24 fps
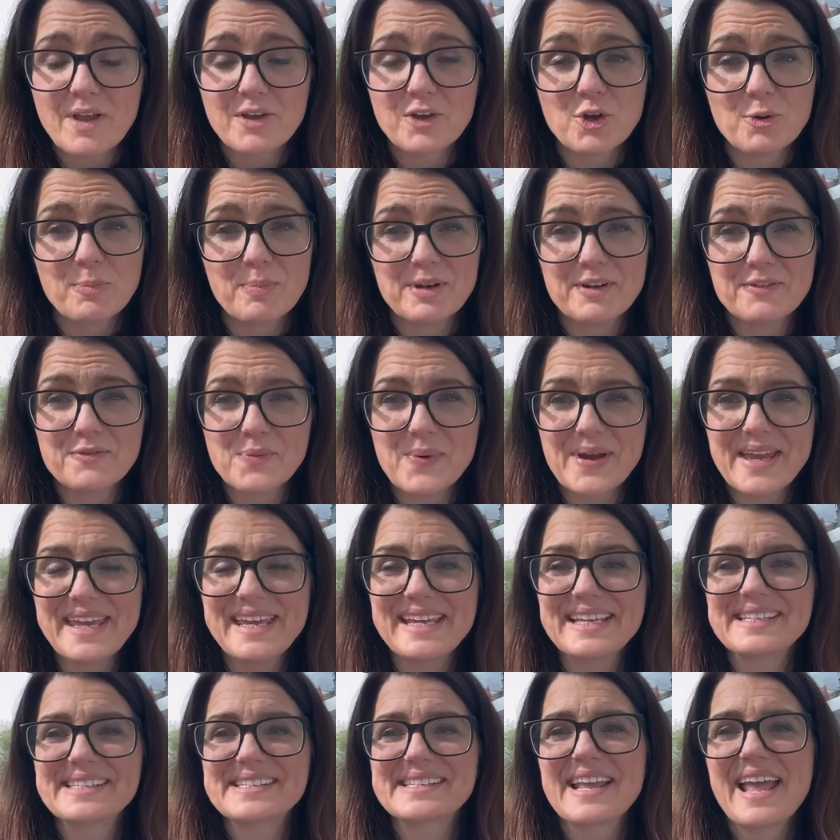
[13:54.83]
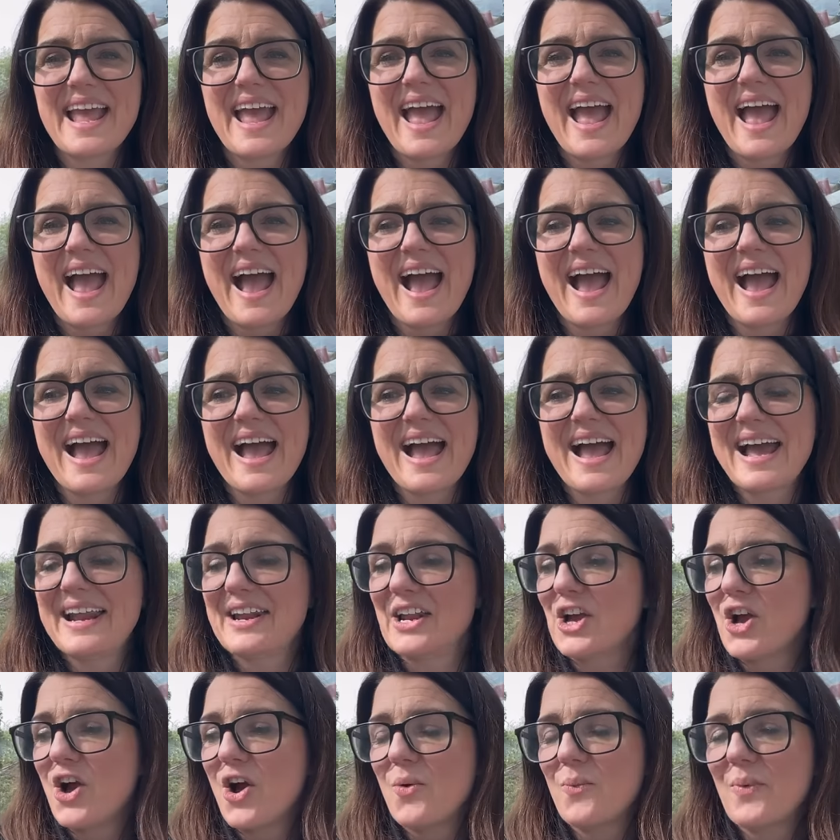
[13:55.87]
of weeks, and
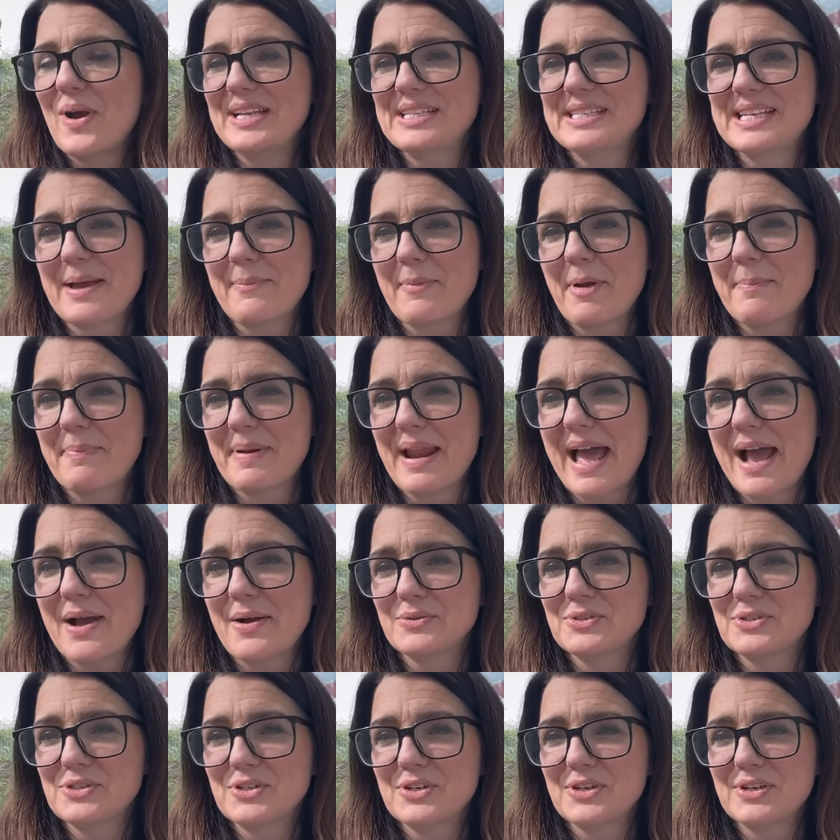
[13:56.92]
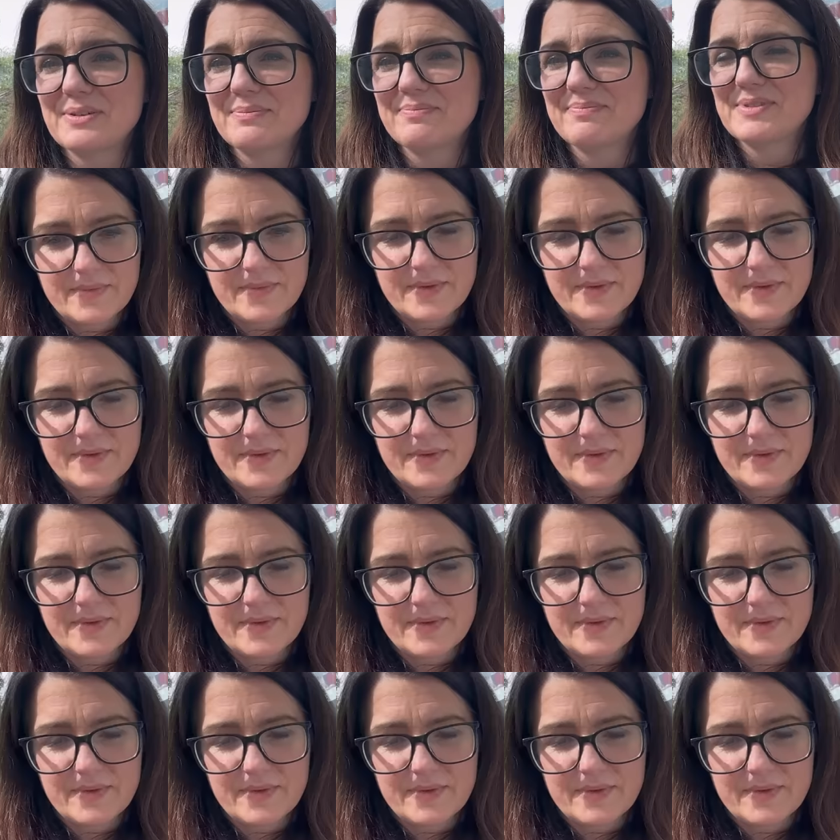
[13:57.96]
I can't wait to get my blouse done.